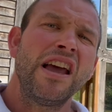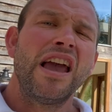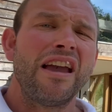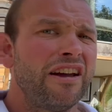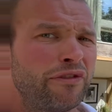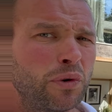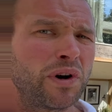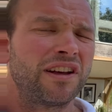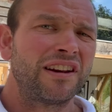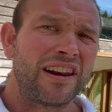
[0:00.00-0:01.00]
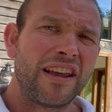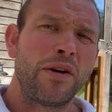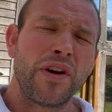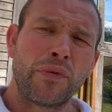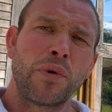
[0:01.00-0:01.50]
If we
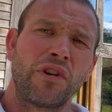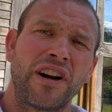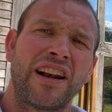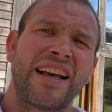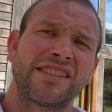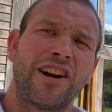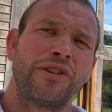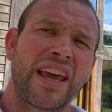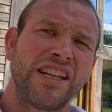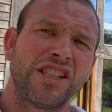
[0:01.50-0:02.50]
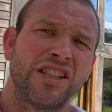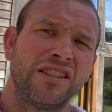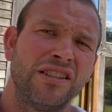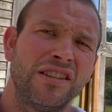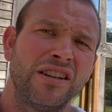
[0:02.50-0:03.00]
were in a lesser location,
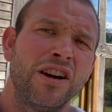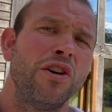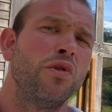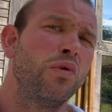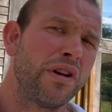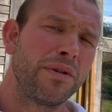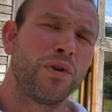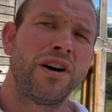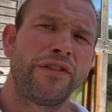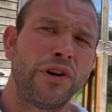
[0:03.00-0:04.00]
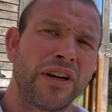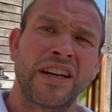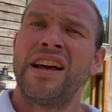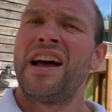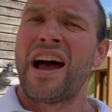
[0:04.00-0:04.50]
would it be worth doing?
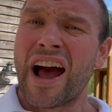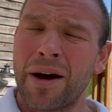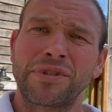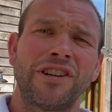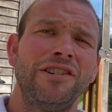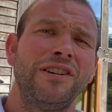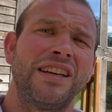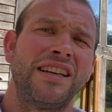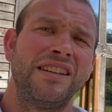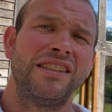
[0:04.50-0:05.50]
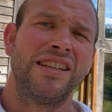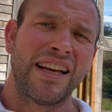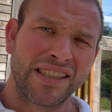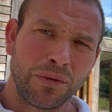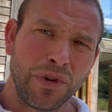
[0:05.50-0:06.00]
Absolutely.
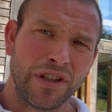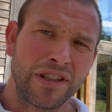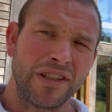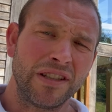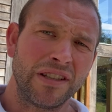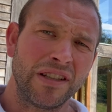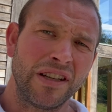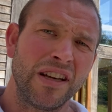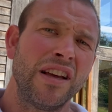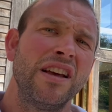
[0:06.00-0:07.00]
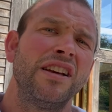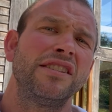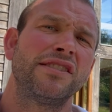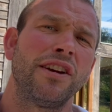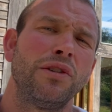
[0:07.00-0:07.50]
Yes, it would.
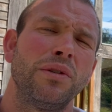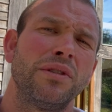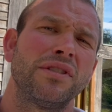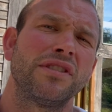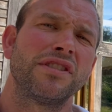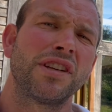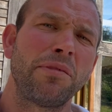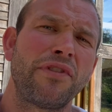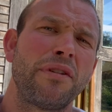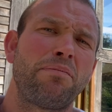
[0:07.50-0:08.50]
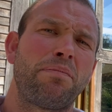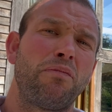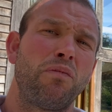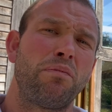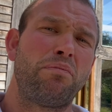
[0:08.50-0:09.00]
So, some of the
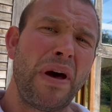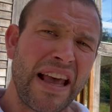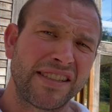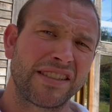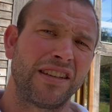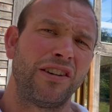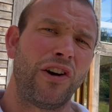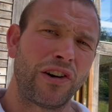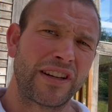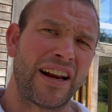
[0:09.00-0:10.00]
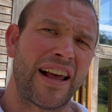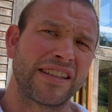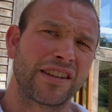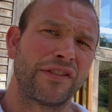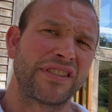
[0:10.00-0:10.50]
best holiday
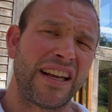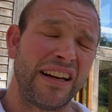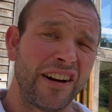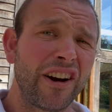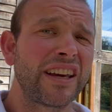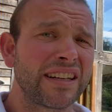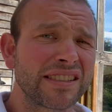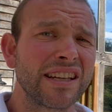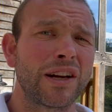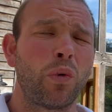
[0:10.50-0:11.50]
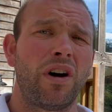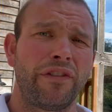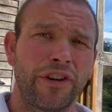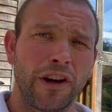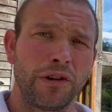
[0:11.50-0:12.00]
lets I've seen, and I get to see quite
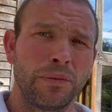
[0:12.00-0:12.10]
a few,